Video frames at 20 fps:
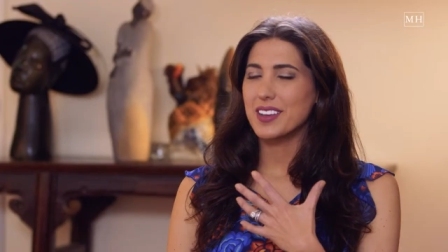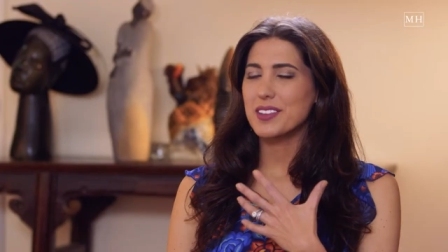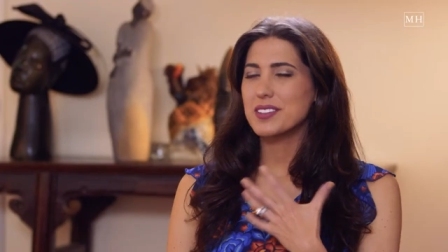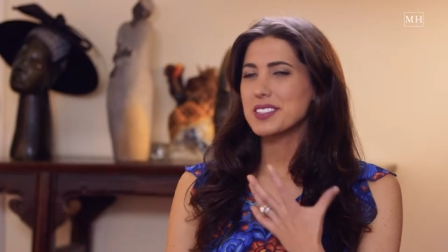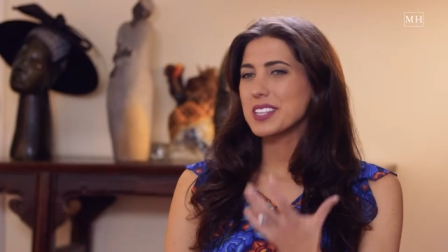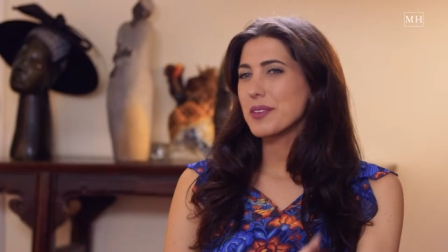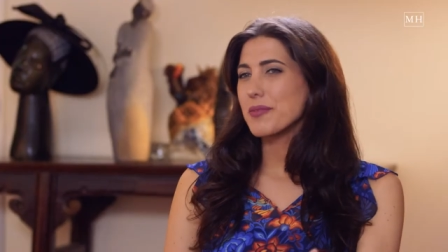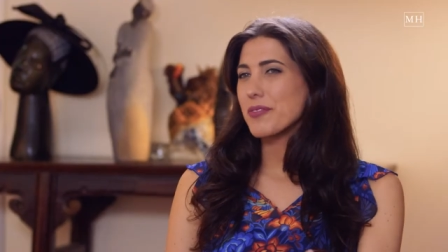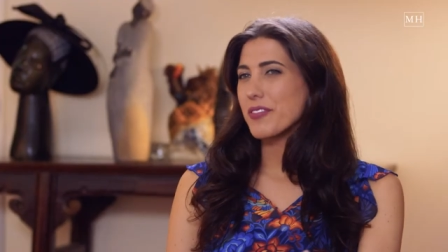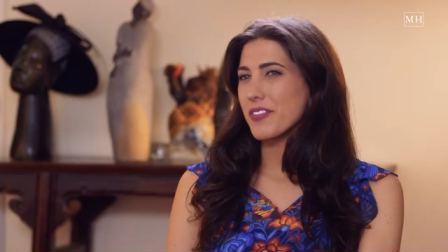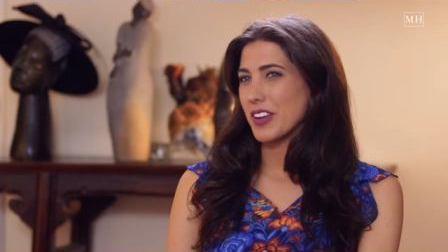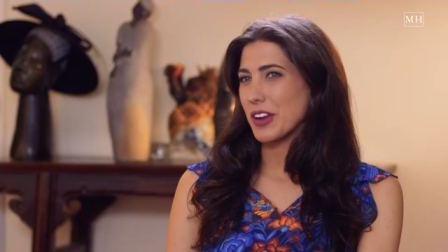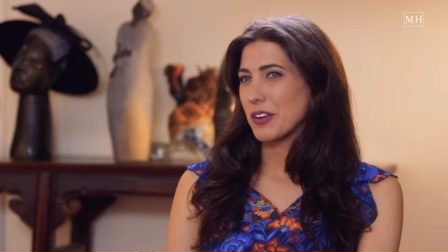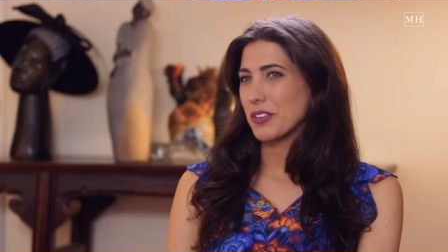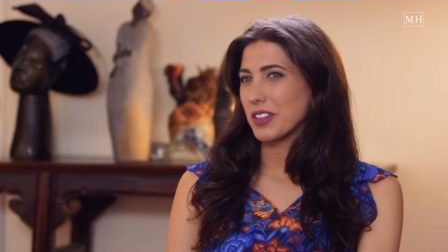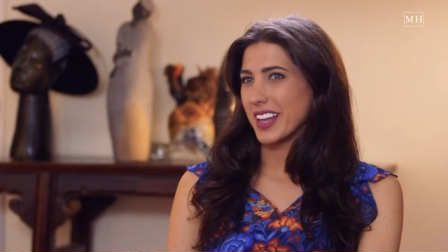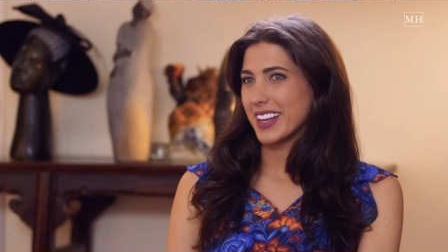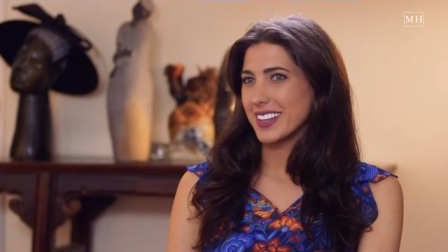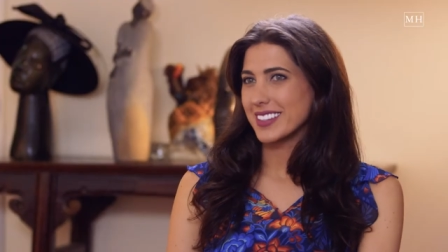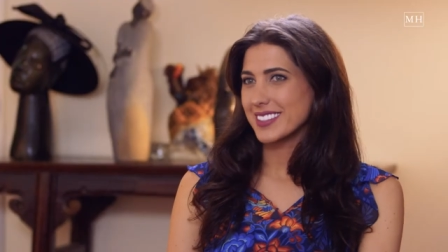You seem
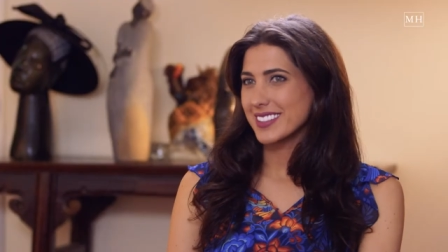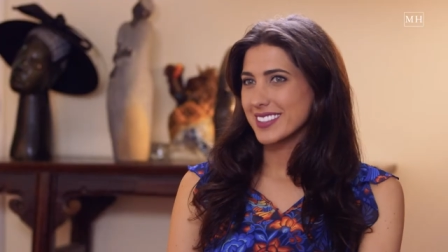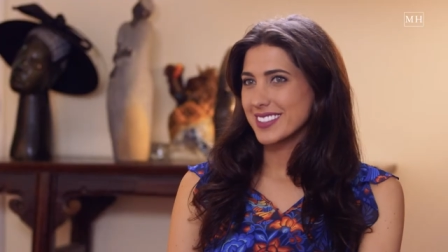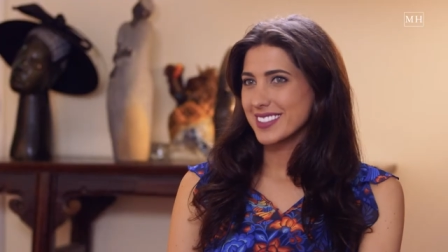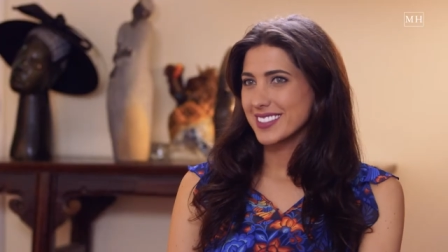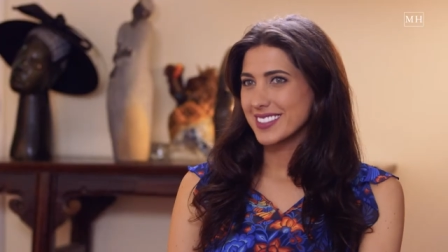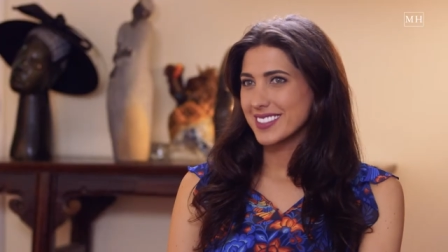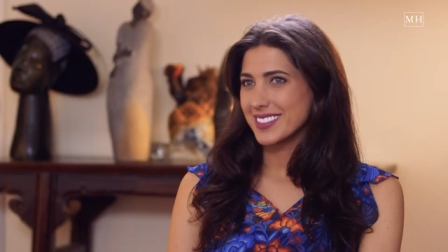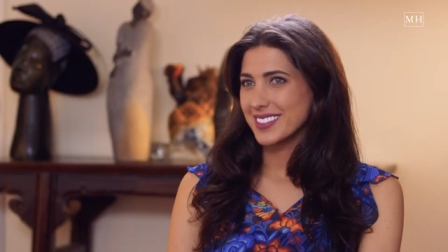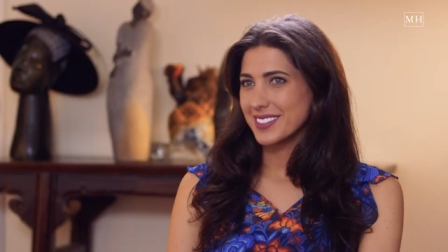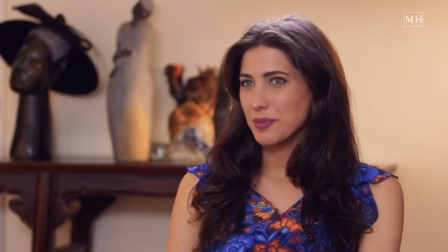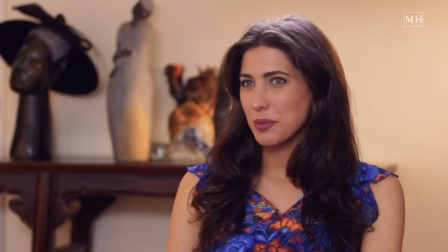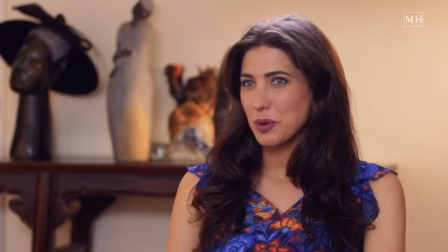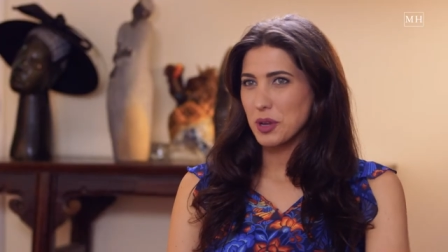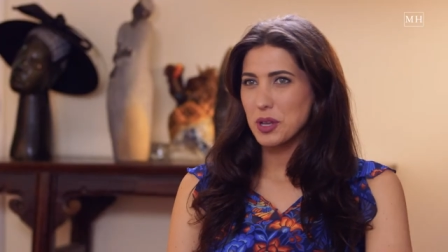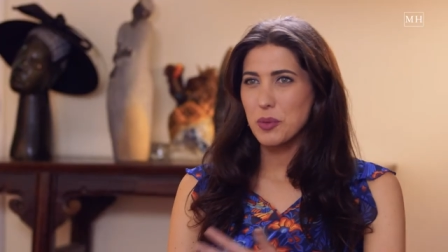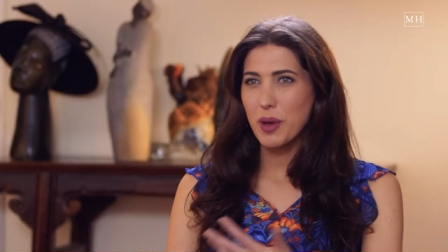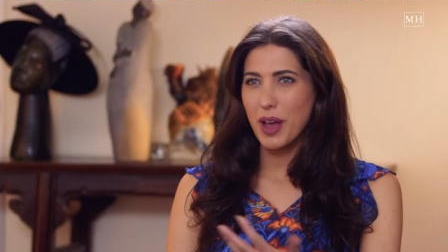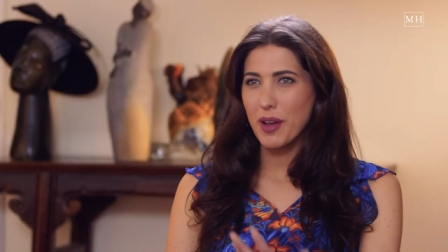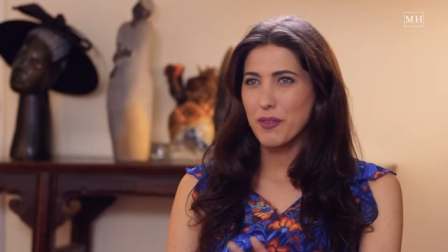fearless. Were
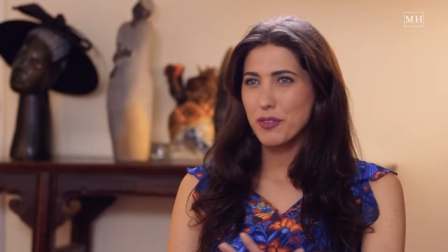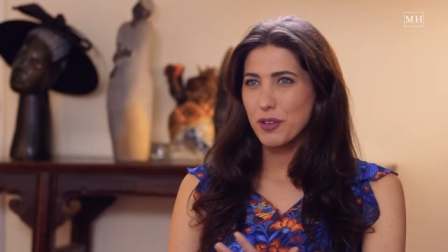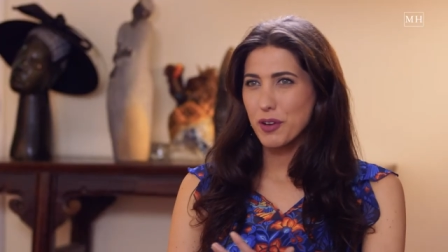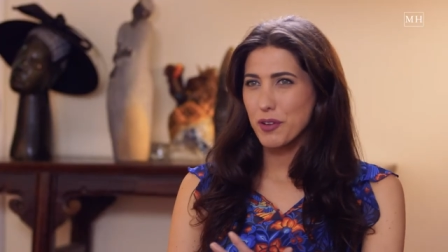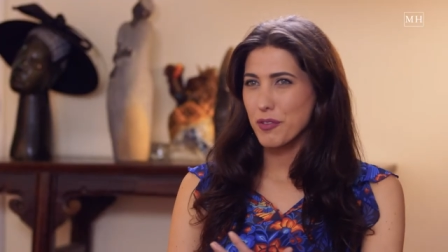you ever